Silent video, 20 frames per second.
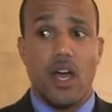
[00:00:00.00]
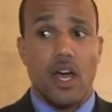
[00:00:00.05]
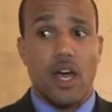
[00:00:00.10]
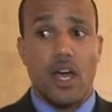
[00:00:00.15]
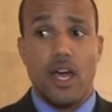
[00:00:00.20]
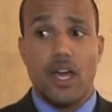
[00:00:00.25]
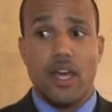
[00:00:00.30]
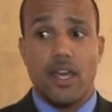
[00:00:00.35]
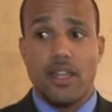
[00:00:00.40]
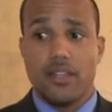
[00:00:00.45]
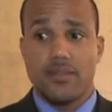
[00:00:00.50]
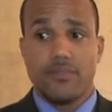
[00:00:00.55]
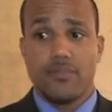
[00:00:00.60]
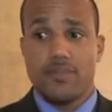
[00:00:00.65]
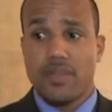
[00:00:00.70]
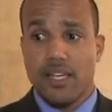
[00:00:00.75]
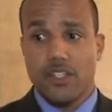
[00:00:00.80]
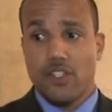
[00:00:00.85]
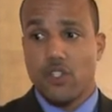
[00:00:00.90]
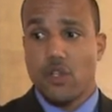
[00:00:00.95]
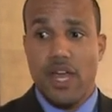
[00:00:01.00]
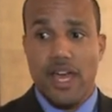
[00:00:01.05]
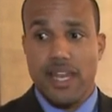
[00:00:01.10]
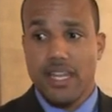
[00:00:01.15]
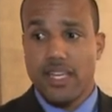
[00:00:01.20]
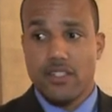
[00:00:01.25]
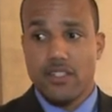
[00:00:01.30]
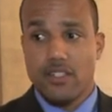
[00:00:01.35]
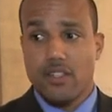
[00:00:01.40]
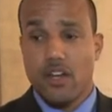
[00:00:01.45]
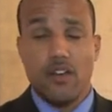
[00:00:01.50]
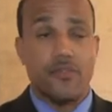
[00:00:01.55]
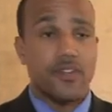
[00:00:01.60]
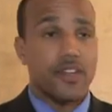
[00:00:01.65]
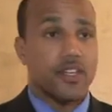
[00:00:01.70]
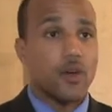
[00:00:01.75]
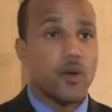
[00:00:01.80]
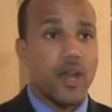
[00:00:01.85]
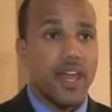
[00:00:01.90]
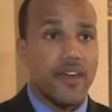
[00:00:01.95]
Not sure how to get started if I
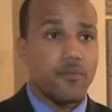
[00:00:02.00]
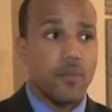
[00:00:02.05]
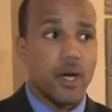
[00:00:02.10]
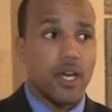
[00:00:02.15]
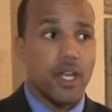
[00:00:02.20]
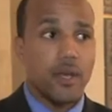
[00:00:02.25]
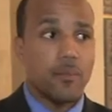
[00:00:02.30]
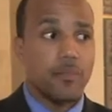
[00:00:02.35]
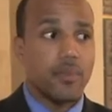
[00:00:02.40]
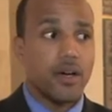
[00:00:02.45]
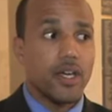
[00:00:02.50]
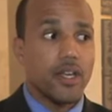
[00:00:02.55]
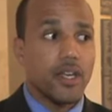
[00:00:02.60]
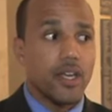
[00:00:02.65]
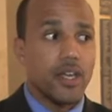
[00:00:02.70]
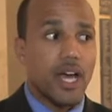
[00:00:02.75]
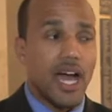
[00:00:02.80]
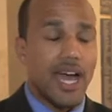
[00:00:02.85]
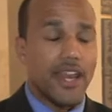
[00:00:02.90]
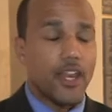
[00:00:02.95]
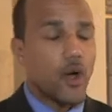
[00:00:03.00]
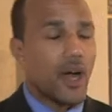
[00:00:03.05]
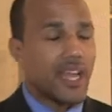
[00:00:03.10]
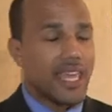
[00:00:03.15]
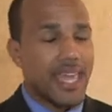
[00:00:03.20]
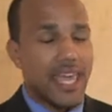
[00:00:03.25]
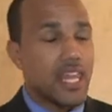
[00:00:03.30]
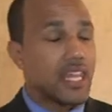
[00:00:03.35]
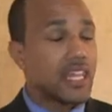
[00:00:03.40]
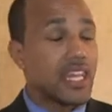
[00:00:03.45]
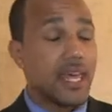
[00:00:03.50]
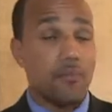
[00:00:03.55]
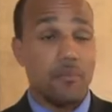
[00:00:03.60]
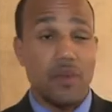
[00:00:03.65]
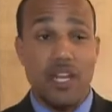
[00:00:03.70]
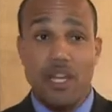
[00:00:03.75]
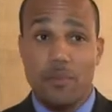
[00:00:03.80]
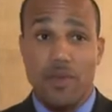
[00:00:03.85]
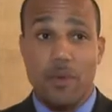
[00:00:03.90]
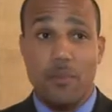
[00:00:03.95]
don't have money, but I know I can't let
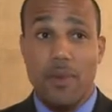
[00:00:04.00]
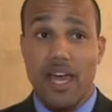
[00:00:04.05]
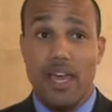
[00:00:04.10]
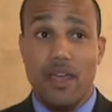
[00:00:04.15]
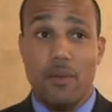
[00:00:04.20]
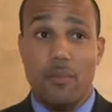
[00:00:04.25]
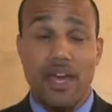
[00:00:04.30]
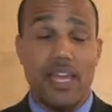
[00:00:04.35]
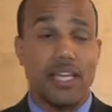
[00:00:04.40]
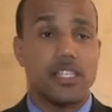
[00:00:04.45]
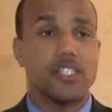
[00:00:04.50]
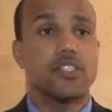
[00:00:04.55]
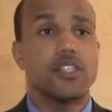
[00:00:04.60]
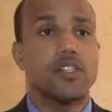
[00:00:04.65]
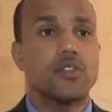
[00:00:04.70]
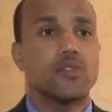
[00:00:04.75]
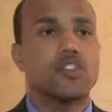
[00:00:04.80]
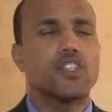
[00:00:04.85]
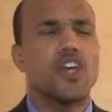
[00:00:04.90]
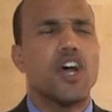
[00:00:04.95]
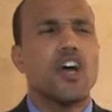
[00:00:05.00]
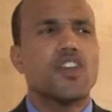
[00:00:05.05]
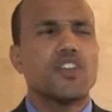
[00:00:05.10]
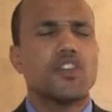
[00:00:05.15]
money be my excuse.